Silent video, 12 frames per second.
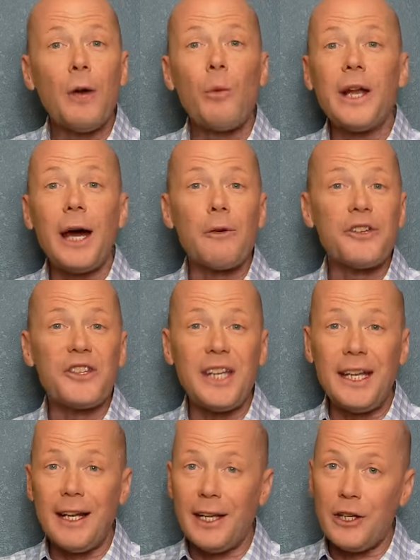And when I was
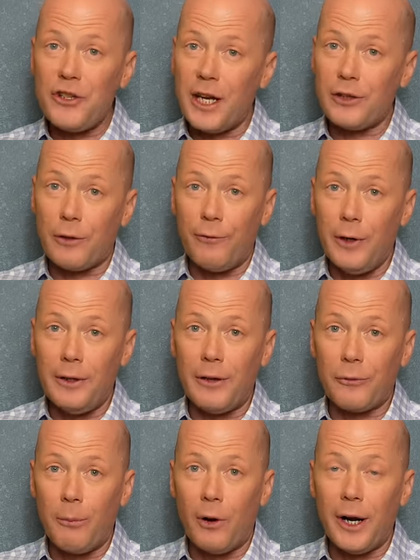sitting on the Chesterfield
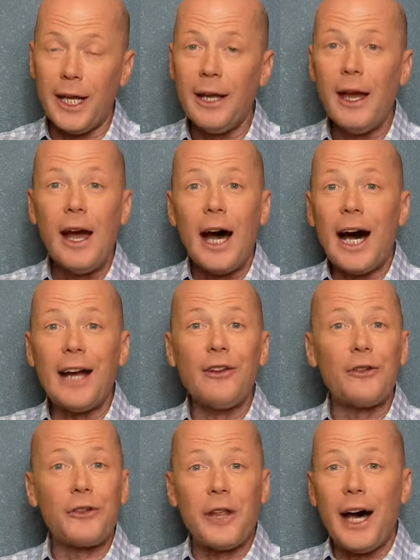this morning, I
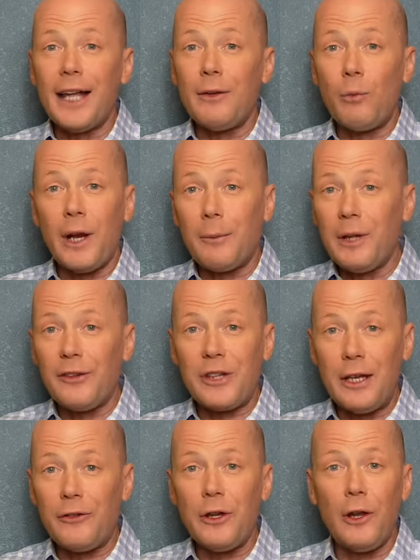just thought that when I'm
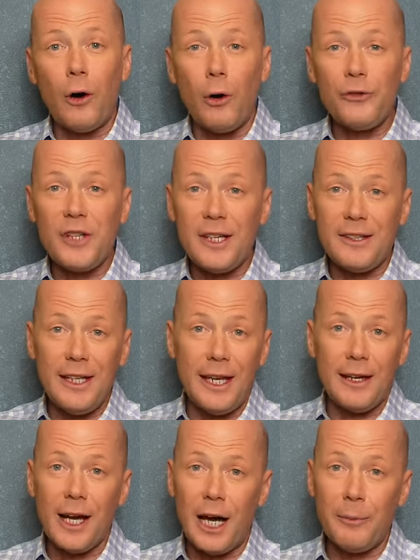listening to the old
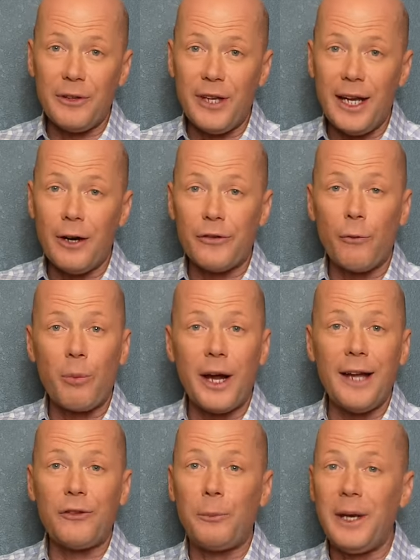GCN commentators of
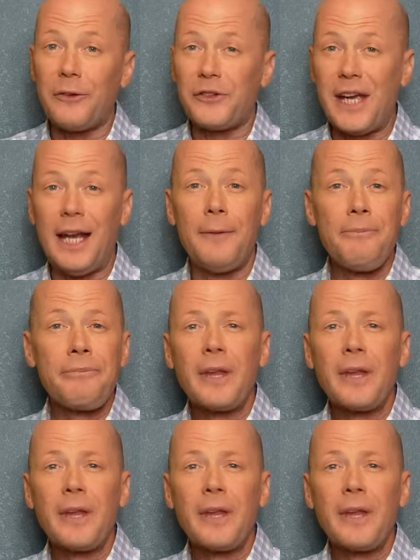Brian Smith saying,